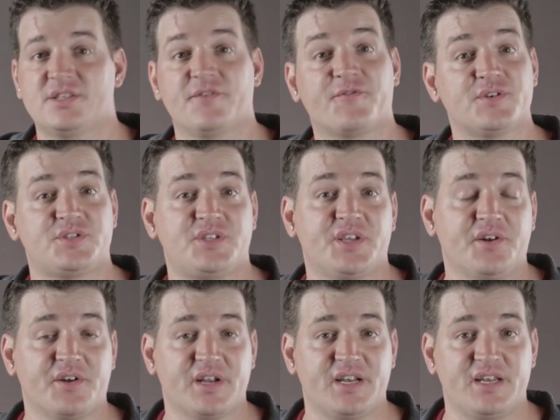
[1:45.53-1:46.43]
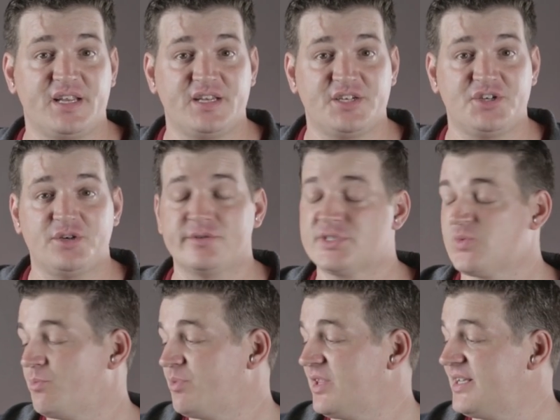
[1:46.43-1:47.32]
the first thing you're gonna need to do
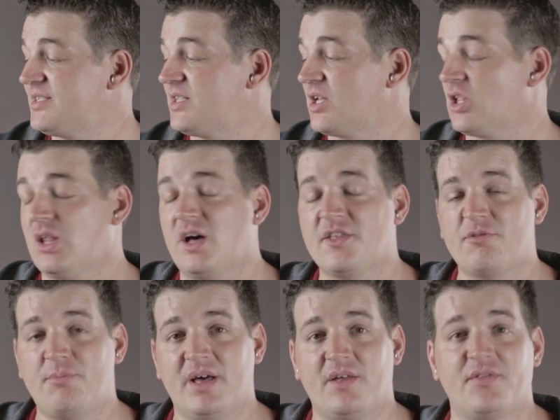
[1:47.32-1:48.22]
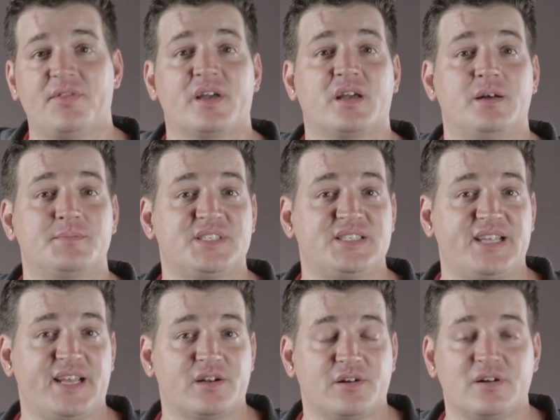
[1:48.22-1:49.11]
is replace the cloth belt that comes
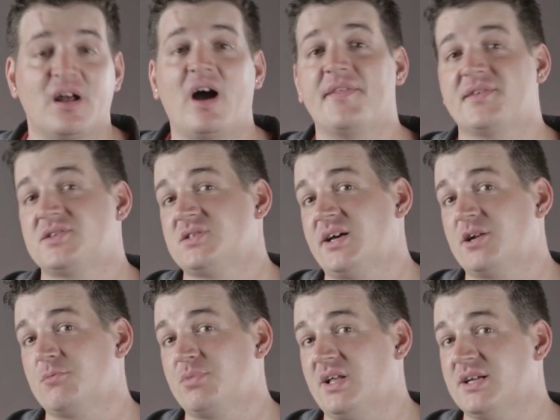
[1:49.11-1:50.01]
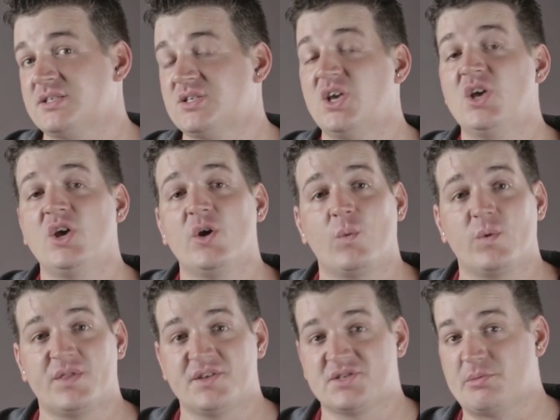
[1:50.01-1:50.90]
standard on the Slider Plus
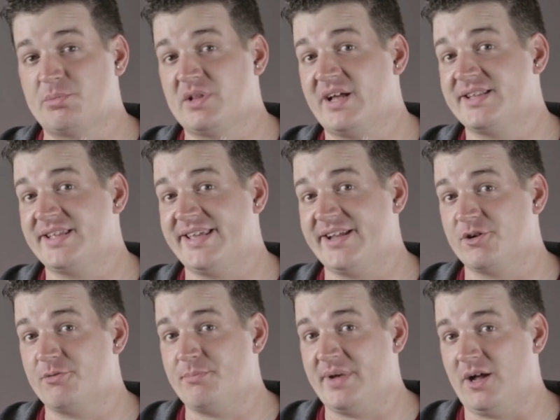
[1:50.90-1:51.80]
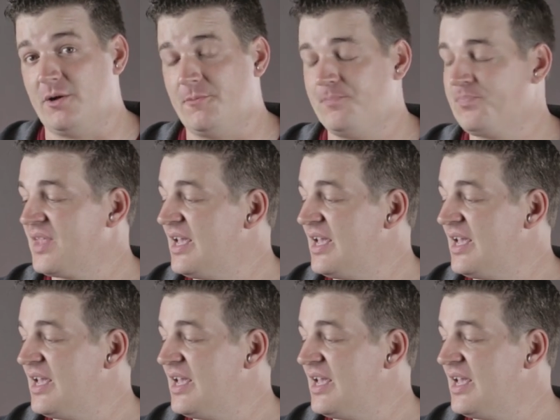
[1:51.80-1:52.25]
with the supplied geared belt.